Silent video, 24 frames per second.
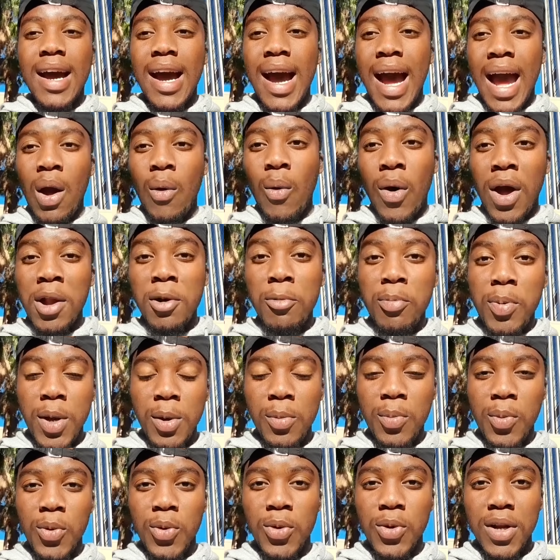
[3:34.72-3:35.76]
I want
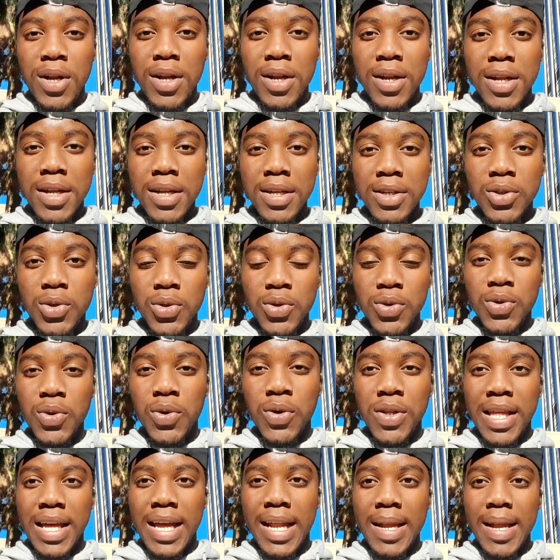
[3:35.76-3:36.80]
people to know
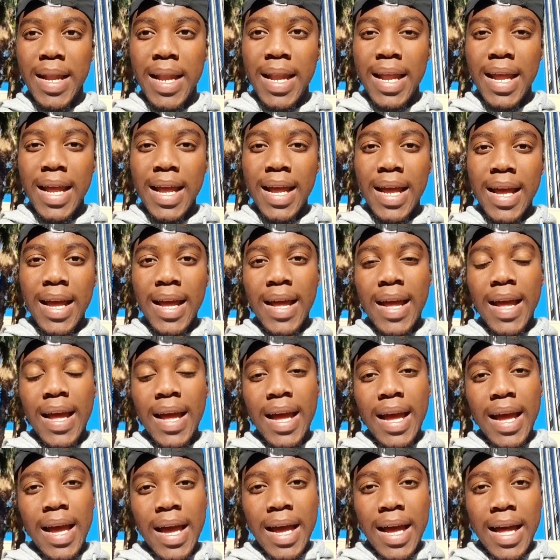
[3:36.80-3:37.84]

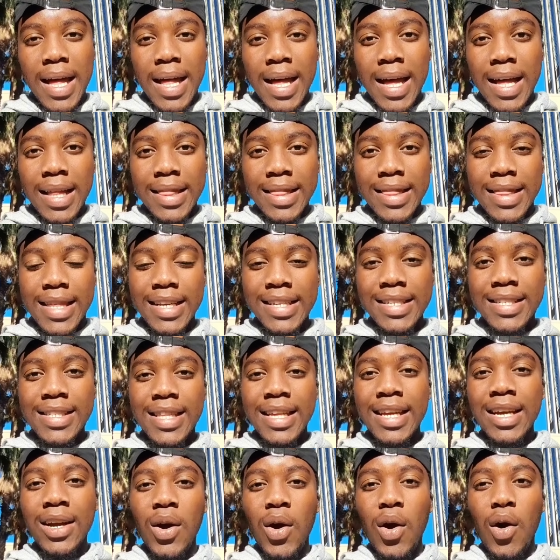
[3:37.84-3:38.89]
that this
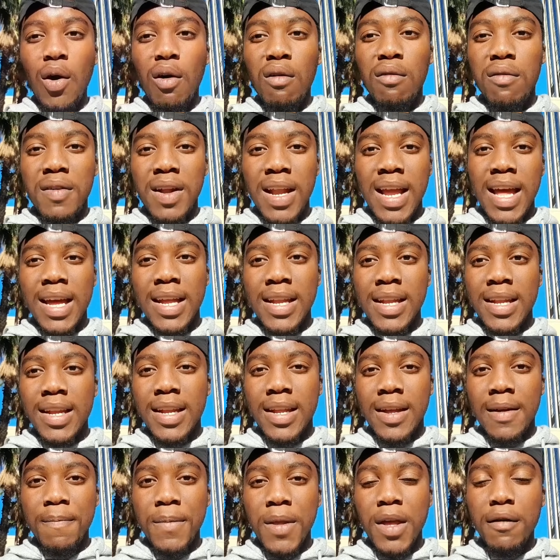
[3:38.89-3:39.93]
thing of land,
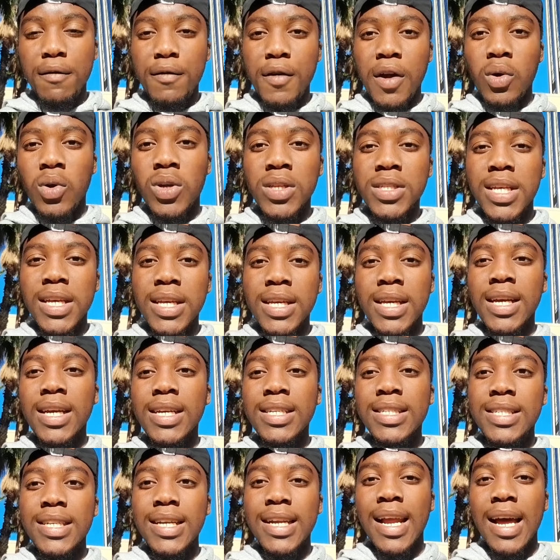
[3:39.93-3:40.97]
if you're not taking
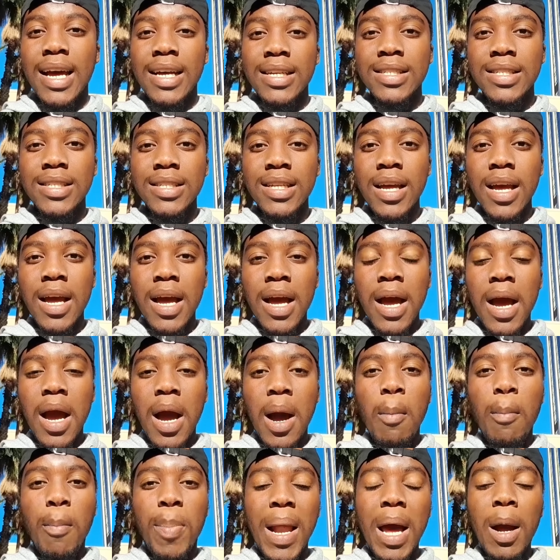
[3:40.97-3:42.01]
it serious,
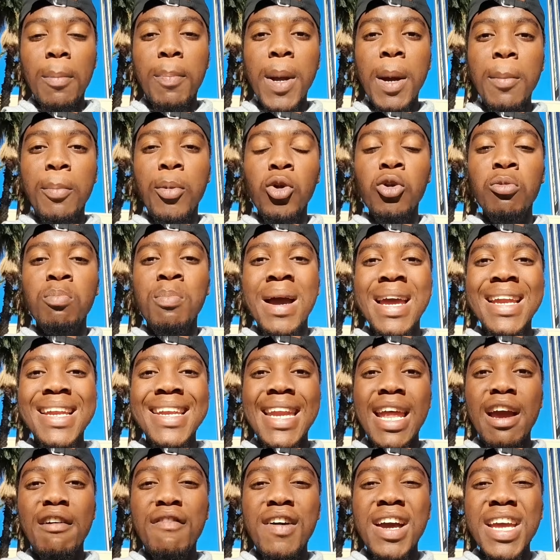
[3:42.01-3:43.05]
black people might
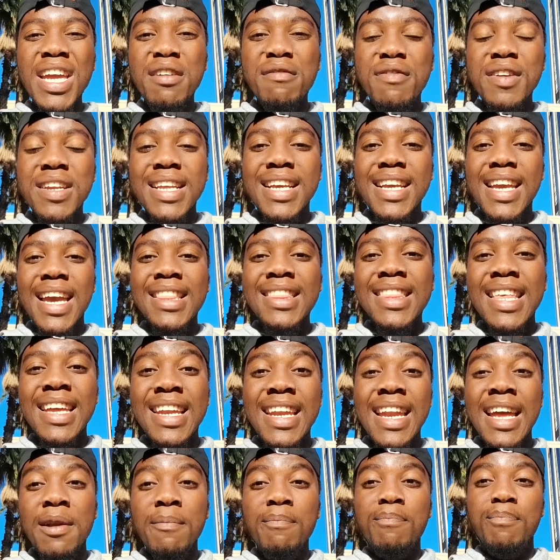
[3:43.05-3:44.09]
never even get the
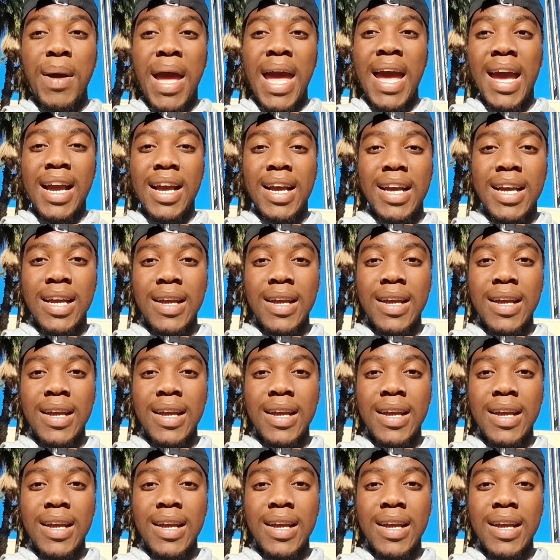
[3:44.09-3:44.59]
land back